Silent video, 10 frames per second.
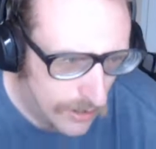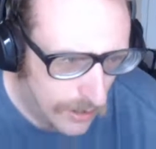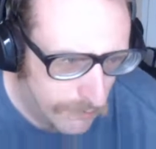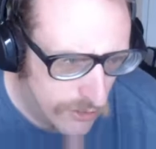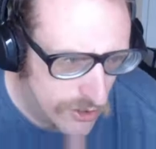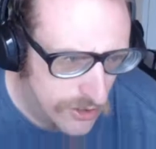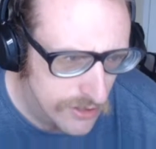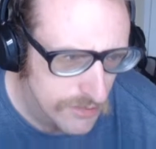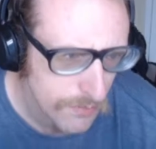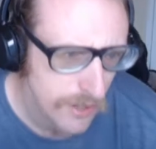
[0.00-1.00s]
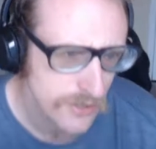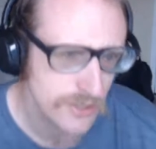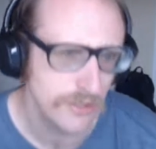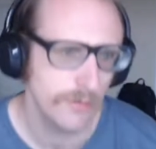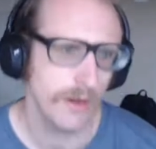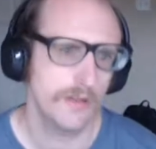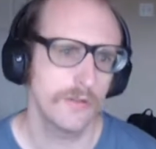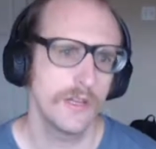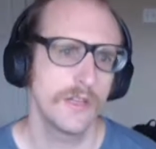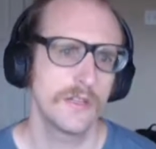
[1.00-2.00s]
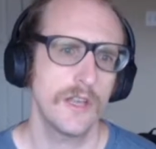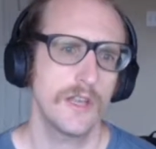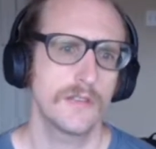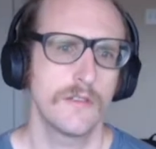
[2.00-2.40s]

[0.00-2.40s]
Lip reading: A functions project directory contains